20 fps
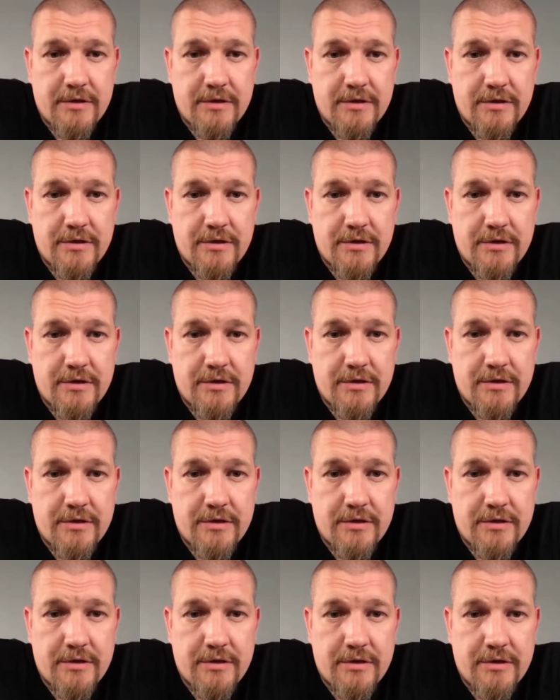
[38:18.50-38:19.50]
strategy
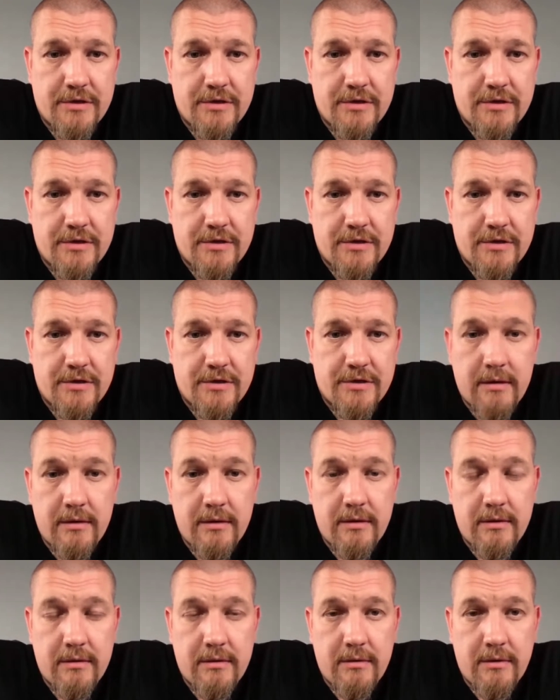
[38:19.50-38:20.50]
that we're pursuing.
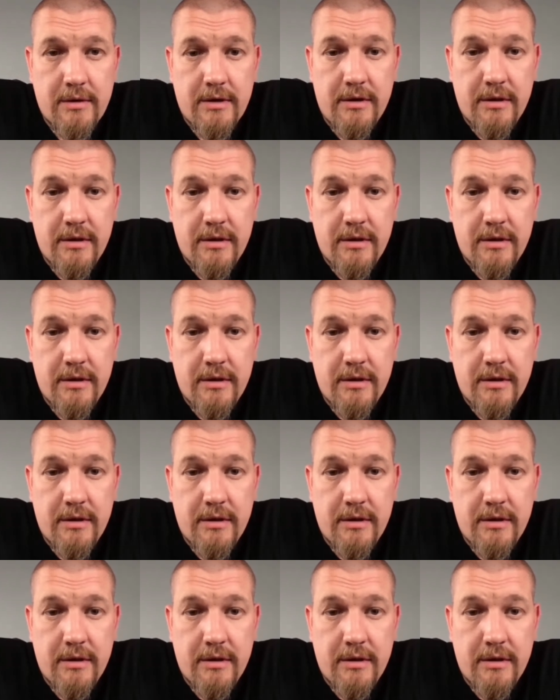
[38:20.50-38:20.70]
And